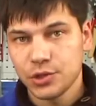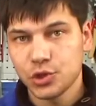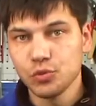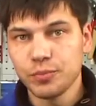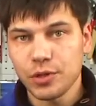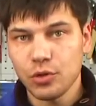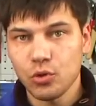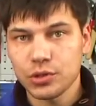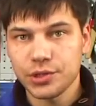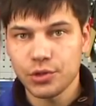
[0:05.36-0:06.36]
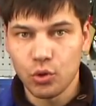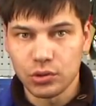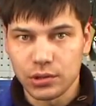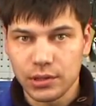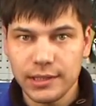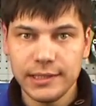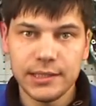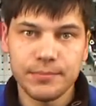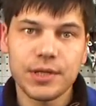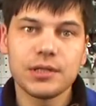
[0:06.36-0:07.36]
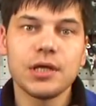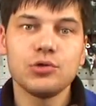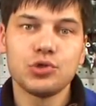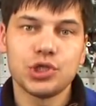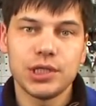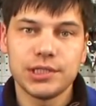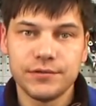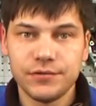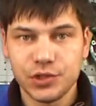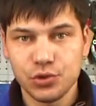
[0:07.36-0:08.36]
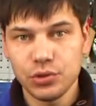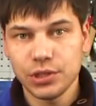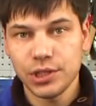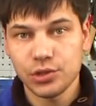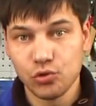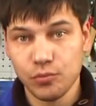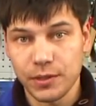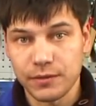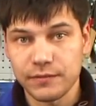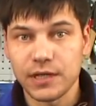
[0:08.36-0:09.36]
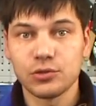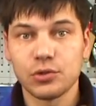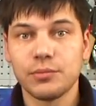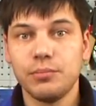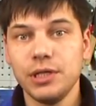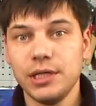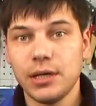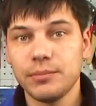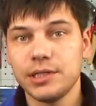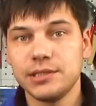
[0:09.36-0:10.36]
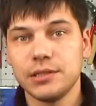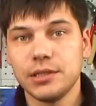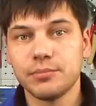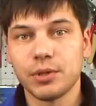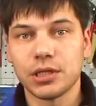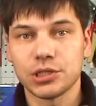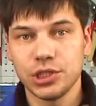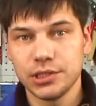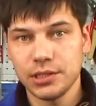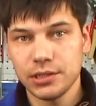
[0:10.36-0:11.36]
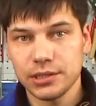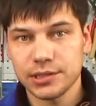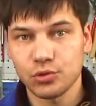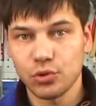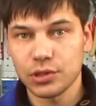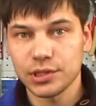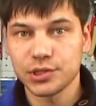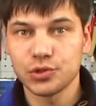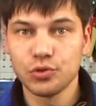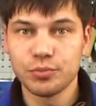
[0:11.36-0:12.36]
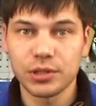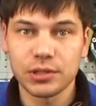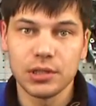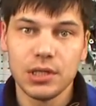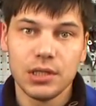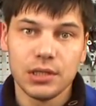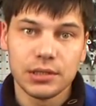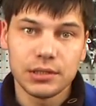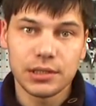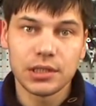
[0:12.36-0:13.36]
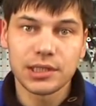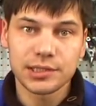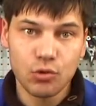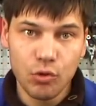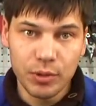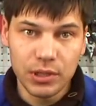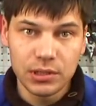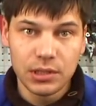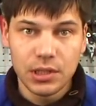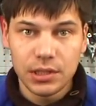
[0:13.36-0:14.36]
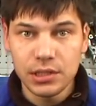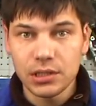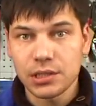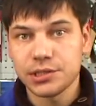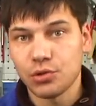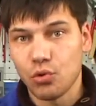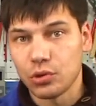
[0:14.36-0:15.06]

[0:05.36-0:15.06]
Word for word: An image orthicon is a television tube with advantages of both the image iconoscope and the orthicon. It is one of the most perfect television